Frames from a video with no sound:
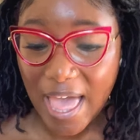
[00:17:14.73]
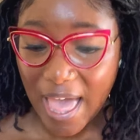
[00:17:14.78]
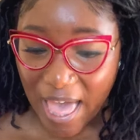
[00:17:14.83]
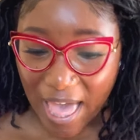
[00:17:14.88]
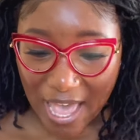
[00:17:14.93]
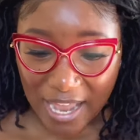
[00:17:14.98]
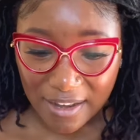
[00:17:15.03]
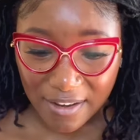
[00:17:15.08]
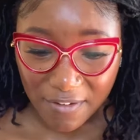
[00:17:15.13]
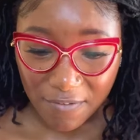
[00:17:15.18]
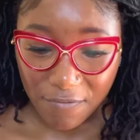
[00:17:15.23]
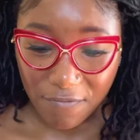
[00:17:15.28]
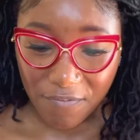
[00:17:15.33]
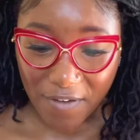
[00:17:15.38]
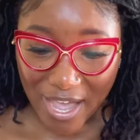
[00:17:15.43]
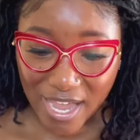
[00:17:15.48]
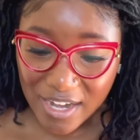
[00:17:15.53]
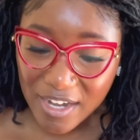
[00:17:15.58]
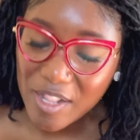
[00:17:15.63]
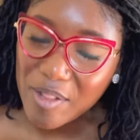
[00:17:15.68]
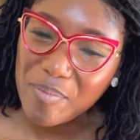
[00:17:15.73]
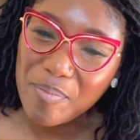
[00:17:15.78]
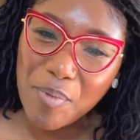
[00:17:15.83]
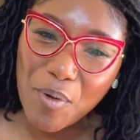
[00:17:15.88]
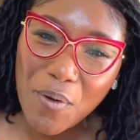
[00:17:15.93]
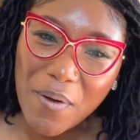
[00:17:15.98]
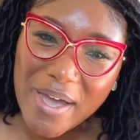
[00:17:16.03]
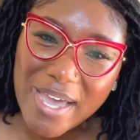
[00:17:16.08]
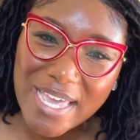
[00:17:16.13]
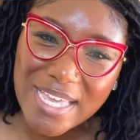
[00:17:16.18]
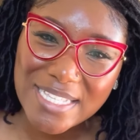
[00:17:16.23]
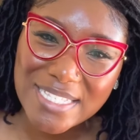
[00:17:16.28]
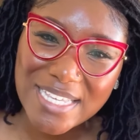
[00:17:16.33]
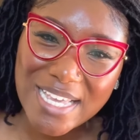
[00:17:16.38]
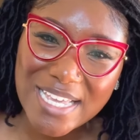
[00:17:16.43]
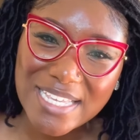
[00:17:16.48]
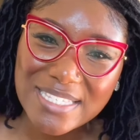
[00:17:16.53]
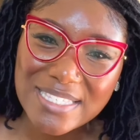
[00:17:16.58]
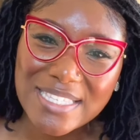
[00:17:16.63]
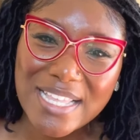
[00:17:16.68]
And the final point
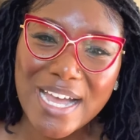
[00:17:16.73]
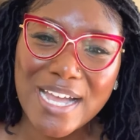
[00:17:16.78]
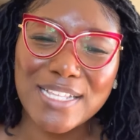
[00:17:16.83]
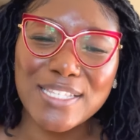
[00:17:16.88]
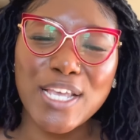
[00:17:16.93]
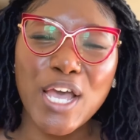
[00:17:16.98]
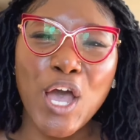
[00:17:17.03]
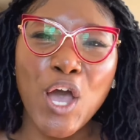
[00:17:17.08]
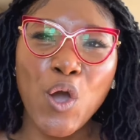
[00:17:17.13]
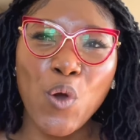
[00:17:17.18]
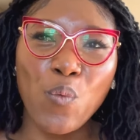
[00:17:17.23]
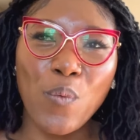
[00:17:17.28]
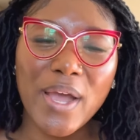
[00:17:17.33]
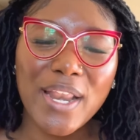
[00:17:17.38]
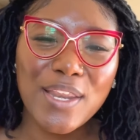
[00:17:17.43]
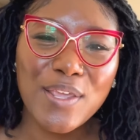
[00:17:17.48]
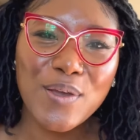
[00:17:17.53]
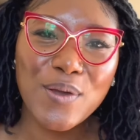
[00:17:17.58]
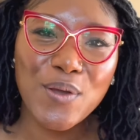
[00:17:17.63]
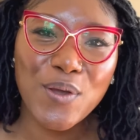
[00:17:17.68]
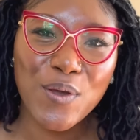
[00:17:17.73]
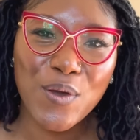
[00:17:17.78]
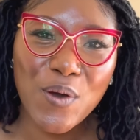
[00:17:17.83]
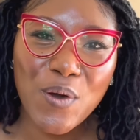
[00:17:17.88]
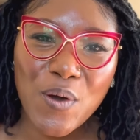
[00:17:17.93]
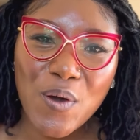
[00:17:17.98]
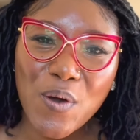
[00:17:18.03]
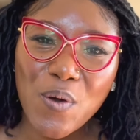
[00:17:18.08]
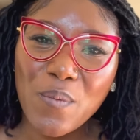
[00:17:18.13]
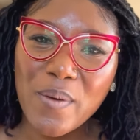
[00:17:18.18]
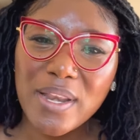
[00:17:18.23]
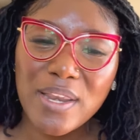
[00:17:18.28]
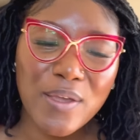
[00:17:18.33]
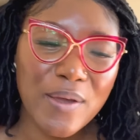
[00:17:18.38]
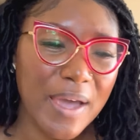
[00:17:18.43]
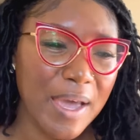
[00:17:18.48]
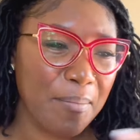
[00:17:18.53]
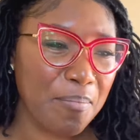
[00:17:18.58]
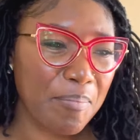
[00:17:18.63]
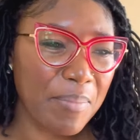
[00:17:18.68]
is that when you
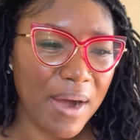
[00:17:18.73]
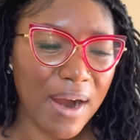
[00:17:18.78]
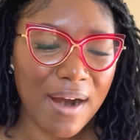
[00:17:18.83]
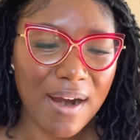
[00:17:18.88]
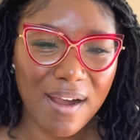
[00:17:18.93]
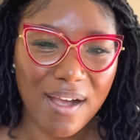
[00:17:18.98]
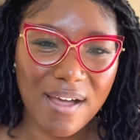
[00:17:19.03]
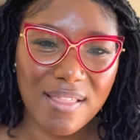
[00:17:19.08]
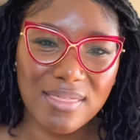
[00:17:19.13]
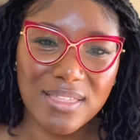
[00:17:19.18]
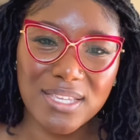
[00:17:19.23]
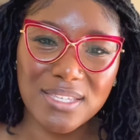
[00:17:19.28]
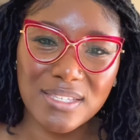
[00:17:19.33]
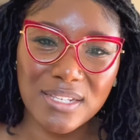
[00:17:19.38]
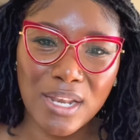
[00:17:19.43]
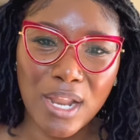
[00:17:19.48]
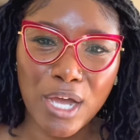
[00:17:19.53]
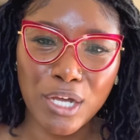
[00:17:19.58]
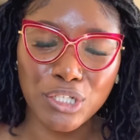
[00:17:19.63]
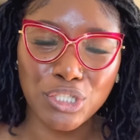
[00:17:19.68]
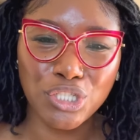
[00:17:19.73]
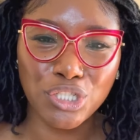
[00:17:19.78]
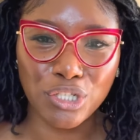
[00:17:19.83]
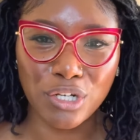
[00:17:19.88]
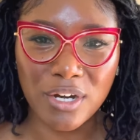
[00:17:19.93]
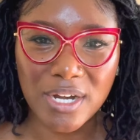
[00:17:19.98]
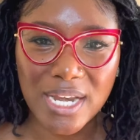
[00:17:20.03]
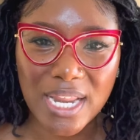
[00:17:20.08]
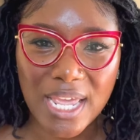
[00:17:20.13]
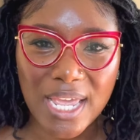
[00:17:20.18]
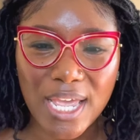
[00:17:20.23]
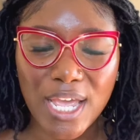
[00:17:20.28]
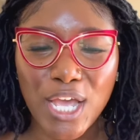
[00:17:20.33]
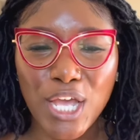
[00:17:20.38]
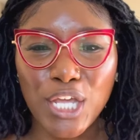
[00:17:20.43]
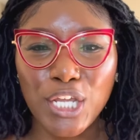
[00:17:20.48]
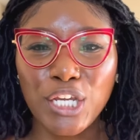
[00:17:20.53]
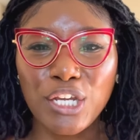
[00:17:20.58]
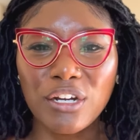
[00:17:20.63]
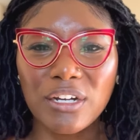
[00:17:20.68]
embark on this lock journey,
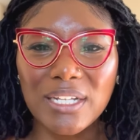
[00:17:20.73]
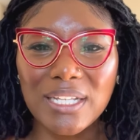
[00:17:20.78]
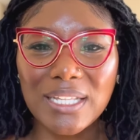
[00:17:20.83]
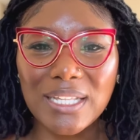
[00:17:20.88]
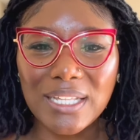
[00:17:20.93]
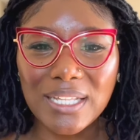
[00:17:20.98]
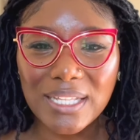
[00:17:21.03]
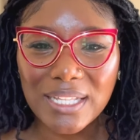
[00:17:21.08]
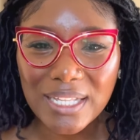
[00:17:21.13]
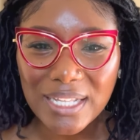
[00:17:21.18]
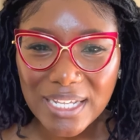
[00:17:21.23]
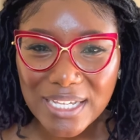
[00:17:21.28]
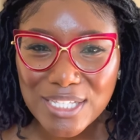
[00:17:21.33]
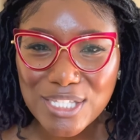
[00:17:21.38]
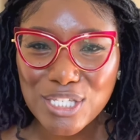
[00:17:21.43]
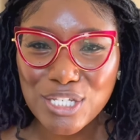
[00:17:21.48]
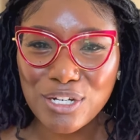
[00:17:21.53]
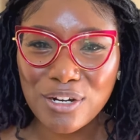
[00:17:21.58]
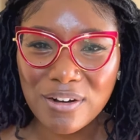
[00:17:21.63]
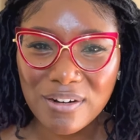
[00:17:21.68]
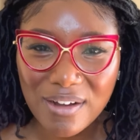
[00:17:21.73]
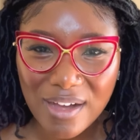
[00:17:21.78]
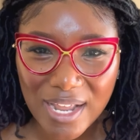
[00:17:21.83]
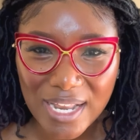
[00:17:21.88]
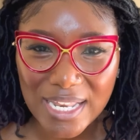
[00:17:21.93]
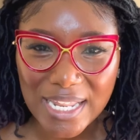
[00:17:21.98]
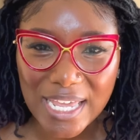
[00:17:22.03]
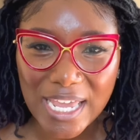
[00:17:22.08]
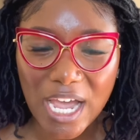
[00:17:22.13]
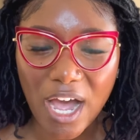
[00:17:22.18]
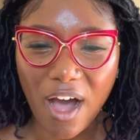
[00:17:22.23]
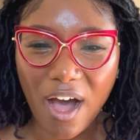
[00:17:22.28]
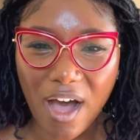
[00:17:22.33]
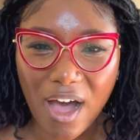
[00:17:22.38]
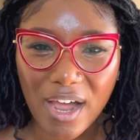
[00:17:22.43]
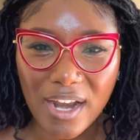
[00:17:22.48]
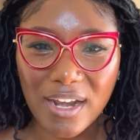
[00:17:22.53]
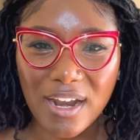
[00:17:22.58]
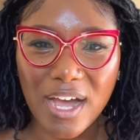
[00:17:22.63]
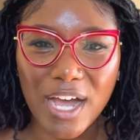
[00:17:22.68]
you're literally
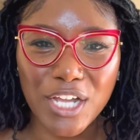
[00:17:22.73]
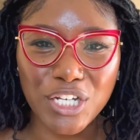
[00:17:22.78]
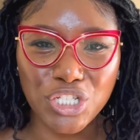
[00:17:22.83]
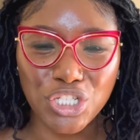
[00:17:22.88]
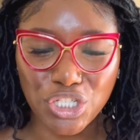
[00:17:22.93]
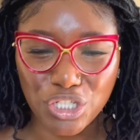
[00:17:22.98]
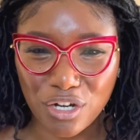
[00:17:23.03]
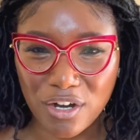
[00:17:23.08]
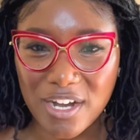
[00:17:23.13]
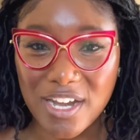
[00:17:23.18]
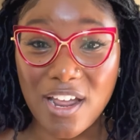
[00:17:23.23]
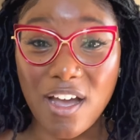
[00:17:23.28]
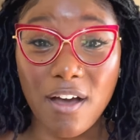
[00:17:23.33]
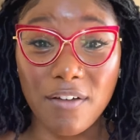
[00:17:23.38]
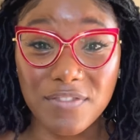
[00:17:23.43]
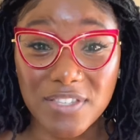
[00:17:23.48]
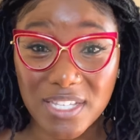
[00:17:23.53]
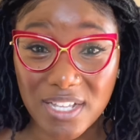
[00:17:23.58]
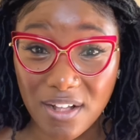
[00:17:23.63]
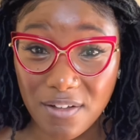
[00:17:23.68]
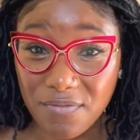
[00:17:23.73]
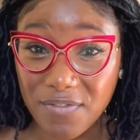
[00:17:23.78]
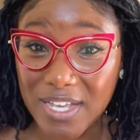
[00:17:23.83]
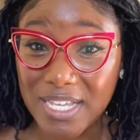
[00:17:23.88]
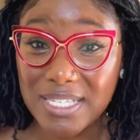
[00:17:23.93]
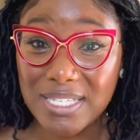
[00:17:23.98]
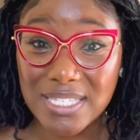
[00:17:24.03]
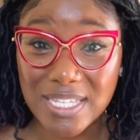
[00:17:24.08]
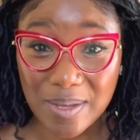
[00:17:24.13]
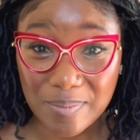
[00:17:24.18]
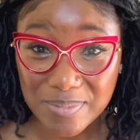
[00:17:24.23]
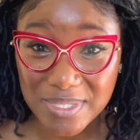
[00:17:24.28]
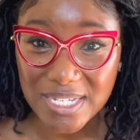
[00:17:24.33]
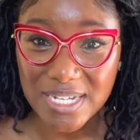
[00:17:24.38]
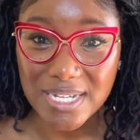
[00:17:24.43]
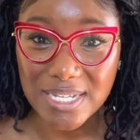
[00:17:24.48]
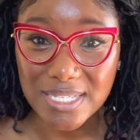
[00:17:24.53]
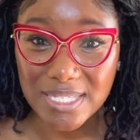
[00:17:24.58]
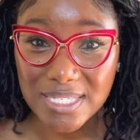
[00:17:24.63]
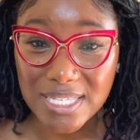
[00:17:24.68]
on a journey of
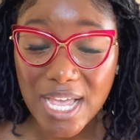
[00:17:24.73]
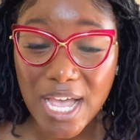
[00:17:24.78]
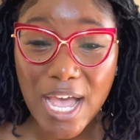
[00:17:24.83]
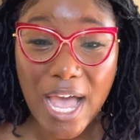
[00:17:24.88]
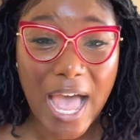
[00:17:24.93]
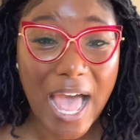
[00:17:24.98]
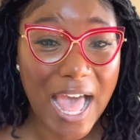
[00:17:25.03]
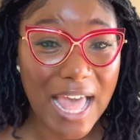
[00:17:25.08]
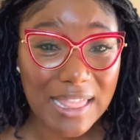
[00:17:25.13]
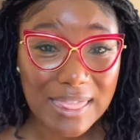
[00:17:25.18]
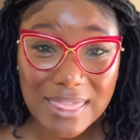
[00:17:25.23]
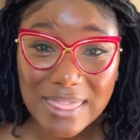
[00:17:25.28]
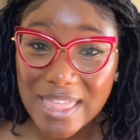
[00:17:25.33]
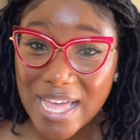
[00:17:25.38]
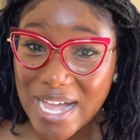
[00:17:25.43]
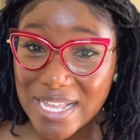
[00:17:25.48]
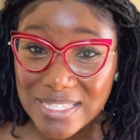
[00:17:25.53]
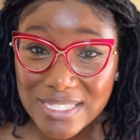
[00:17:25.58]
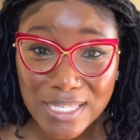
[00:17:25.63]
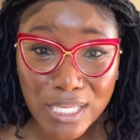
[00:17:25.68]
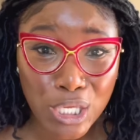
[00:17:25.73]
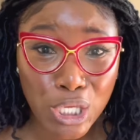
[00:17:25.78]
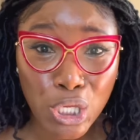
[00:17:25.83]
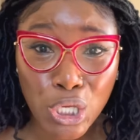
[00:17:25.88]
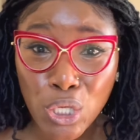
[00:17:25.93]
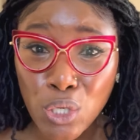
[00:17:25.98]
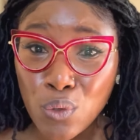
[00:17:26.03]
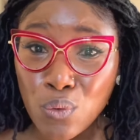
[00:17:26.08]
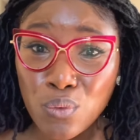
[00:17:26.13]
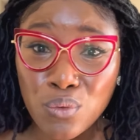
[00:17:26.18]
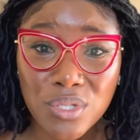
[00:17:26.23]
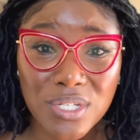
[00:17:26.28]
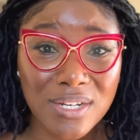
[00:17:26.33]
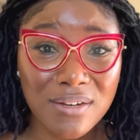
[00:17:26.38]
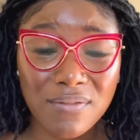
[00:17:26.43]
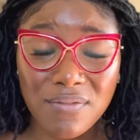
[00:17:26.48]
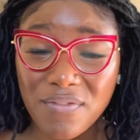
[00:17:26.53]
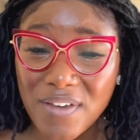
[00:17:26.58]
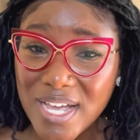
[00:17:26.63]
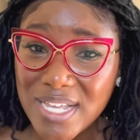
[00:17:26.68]
self-acceptance, and that's a huge
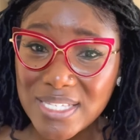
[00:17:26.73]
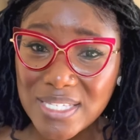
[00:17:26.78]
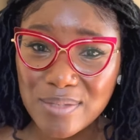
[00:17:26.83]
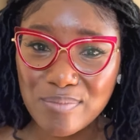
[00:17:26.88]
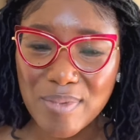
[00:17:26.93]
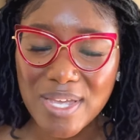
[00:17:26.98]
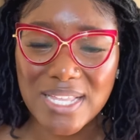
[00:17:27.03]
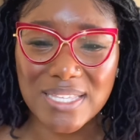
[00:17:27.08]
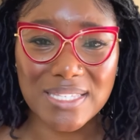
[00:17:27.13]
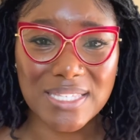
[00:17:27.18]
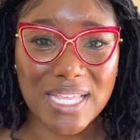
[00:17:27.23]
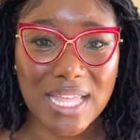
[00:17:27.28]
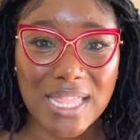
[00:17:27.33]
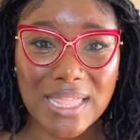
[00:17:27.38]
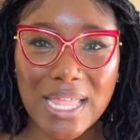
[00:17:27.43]
investment.